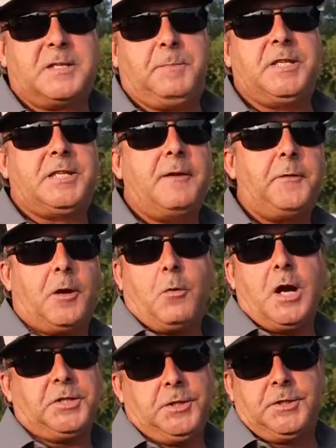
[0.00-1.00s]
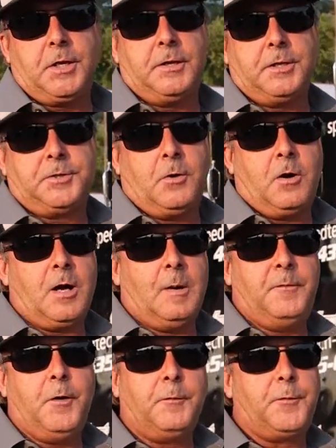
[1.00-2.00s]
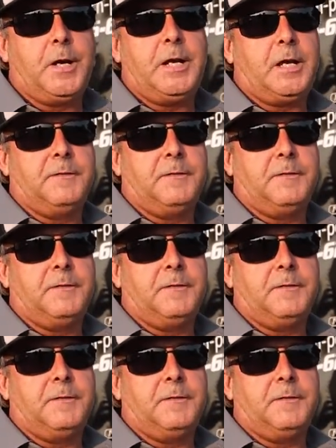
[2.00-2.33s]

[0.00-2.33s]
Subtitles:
specific questions on the torque arm, feel free to